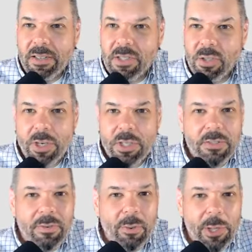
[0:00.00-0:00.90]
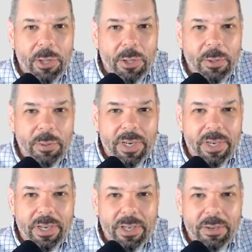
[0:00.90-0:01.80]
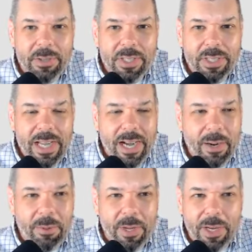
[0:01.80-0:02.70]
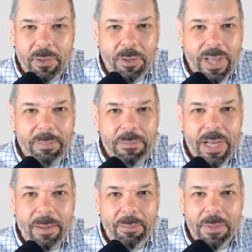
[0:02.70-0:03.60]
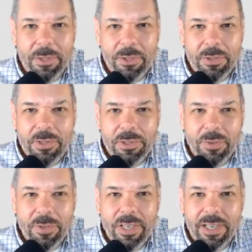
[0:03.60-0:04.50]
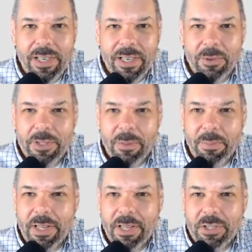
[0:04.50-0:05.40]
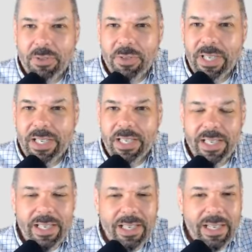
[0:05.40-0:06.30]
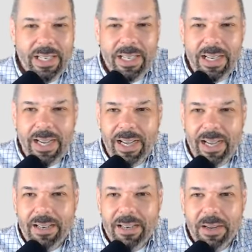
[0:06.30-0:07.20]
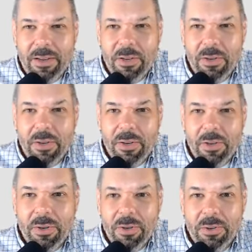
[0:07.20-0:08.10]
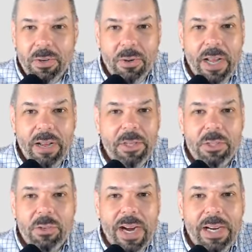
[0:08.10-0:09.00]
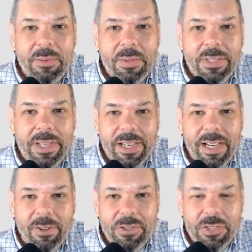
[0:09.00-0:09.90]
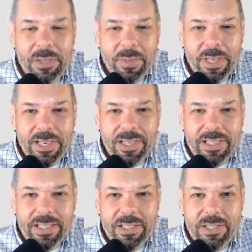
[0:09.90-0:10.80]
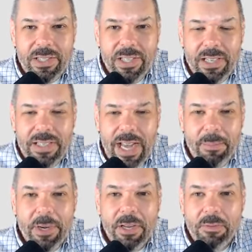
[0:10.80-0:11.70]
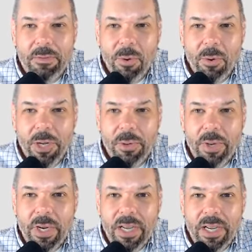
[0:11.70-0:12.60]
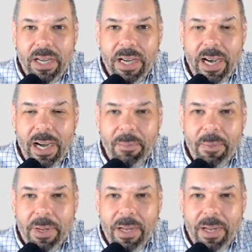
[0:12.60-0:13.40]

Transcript: starts for you, and you sit down and plug in your laptop and your screen, and it goes up on the screen, and you don't have to interact with the technology because it's happening for you. Um,